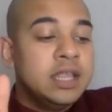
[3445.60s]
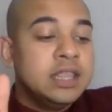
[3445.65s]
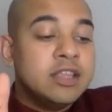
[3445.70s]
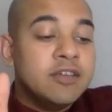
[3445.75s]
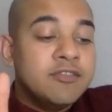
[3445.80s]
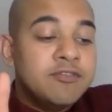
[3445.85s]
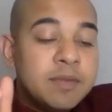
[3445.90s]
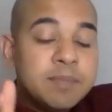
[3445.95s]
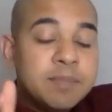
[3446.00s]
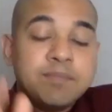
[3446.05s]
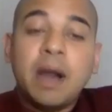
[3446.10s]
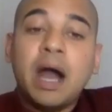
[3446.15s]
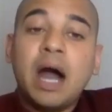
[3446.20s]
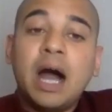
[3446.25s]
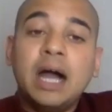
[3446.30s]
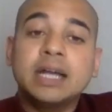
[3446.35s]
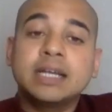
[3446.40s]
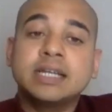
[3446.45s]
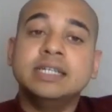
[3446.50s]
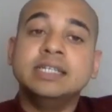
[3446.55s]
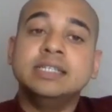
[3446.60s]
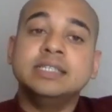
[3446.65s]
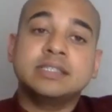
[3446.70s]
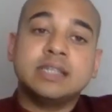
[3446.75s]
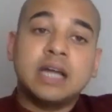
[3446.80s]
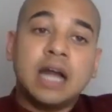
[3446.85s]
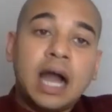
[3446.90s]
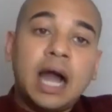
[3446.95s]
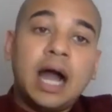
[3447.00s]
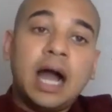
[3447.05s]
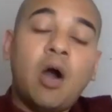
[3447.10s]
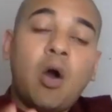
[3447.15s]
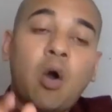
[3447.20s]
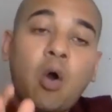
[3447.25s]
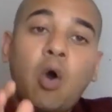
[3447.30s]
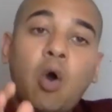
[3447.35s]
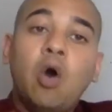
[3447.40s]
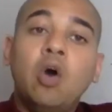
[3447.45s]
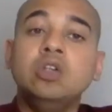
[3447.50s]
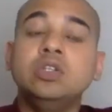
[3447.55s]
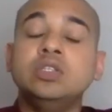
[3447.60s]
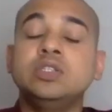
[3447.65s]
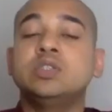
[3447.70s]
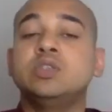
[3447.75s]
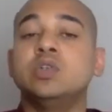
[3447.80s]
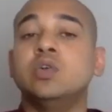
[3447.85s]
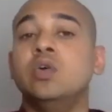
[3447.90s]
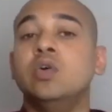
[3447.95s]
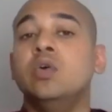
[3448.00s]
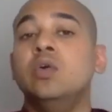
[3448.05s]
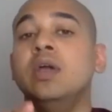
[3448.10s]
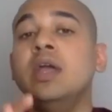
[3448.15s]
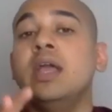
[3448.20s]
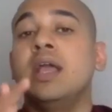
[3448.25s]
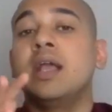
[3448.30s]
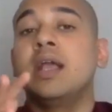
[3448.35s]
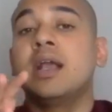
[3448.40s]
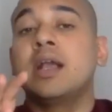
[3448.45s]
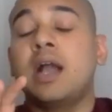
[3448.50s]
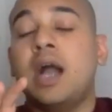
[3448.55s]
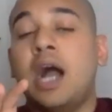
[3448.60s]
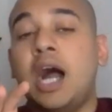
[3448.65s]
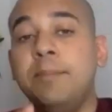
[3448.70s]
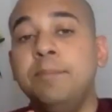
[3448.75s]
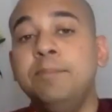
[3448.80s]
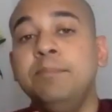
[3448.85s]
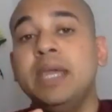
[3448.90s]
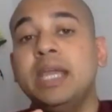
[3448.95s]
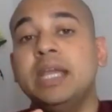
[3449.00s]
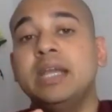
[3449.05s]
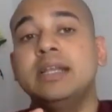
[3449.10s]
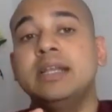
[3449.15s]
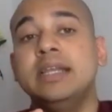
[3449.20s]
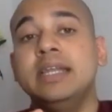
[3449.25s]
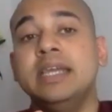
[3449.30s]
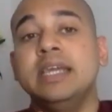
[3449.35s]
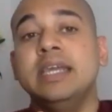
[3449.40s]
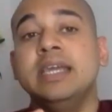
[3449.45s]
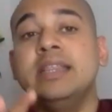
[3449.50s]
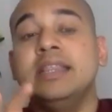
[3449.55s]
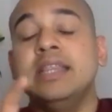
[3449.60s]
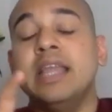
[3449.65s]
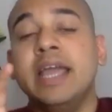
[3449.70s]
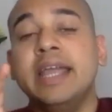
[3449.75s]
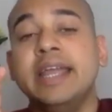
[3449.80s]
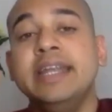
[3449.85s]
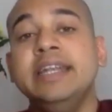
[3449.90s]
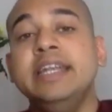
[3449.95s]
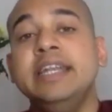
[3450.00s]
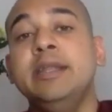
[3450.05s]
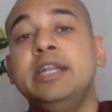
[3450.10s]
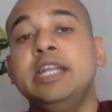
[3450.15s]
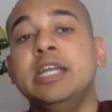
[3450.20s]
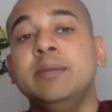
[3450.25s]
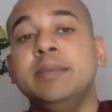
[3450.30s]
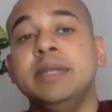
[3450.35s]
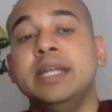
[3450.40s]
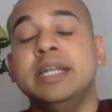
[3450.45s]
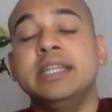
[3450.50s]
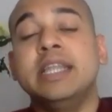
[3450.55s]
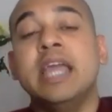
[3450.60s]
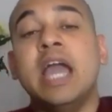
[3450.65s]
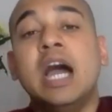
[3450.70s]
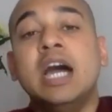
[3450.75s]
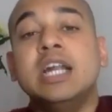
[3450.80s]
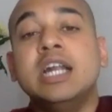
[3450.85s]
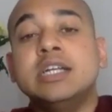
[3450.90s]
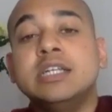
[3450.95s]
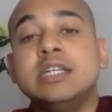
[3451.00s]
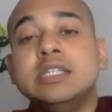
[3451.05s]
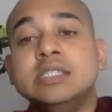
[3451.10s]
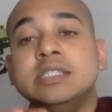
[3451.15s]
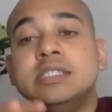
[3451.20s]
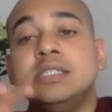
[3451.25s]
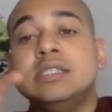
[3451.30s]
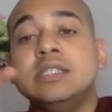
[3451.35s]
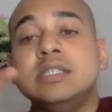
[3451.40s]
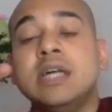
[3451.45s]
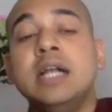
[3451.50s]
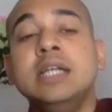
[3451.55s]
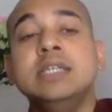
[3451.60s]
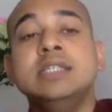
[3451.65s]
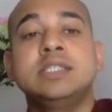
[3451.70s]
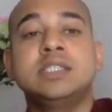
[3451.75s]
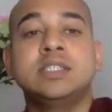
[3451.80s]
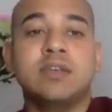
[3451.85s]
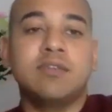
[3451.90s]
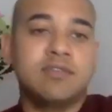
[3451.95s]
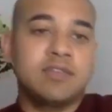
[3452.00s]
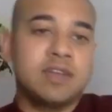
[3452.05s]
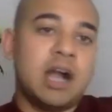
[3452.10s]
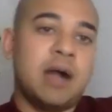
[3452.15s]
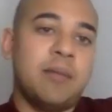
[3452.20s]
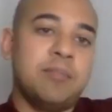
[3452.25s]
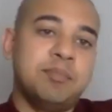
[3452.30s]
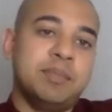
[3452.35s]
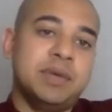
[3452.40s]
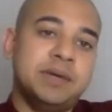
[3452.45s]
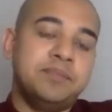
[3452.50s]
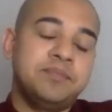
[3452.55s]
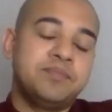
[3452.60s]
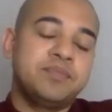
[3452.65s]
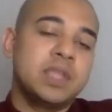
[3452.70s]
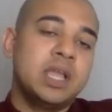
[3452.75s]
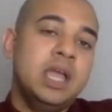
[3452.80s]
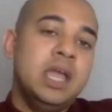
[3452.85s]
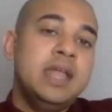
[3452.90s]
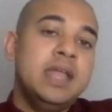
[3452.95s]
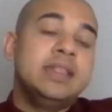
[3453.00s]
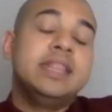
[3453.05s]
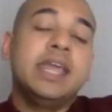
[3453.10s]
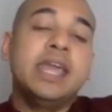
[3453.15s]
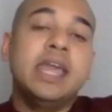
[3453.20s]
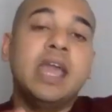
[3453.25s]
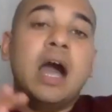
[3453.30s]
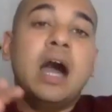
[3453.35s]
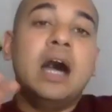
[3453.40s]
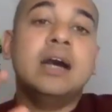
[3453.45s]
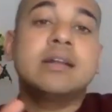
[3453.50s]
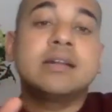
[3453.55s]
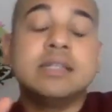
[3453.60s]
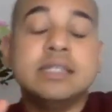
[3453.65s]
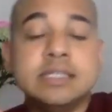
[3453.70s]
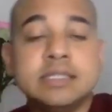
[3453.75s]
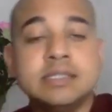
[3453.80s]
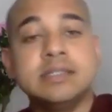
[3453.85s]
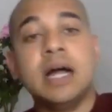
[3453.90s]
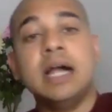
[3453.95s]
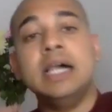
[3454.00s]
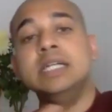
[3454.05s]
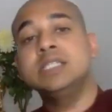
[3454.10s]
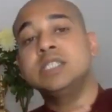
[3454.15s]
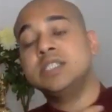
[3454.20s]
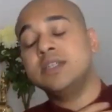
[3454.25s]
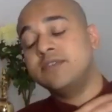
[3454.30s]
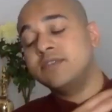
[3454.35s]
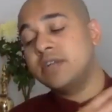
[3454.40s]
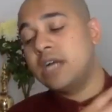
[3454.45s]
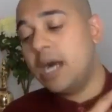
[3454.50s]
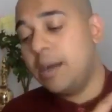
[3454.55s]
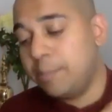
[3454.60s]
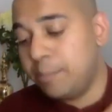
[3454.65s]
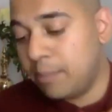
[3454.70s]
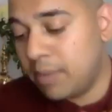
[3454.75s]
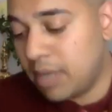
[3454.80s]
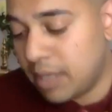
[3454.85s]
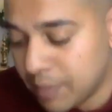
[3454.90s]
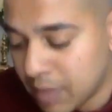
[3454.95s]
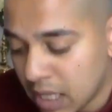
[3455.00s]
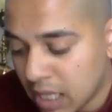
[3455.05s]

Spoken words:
The vipakas are also karmically, they are indeterminate. They are results of karma. They are results of karma.